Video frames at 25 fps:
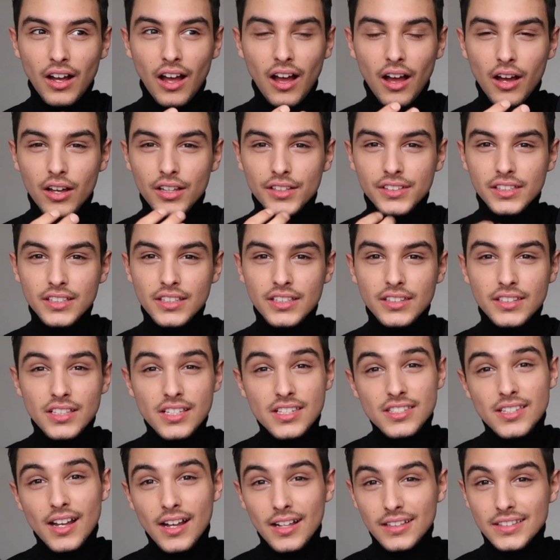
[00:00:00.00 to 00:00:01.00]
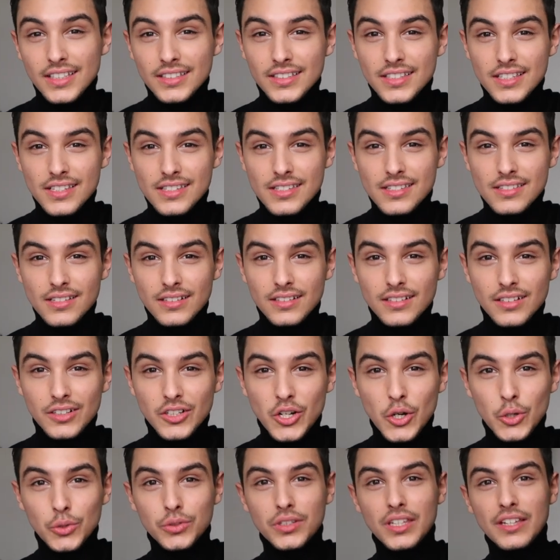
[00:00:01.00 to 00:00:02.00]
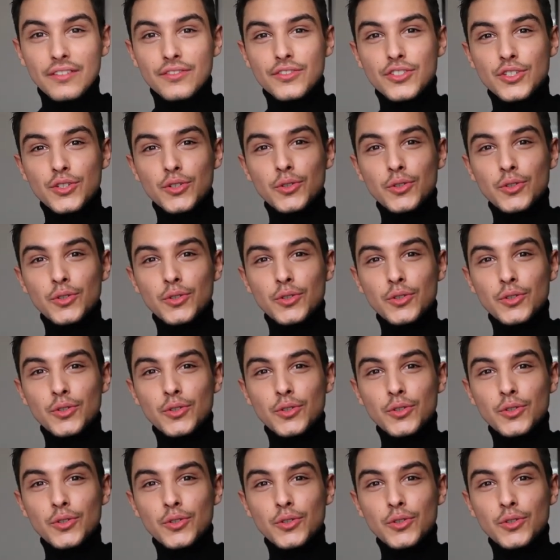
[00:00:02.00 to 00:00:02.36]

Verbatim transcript: uh, the, the style that this uh, coat gives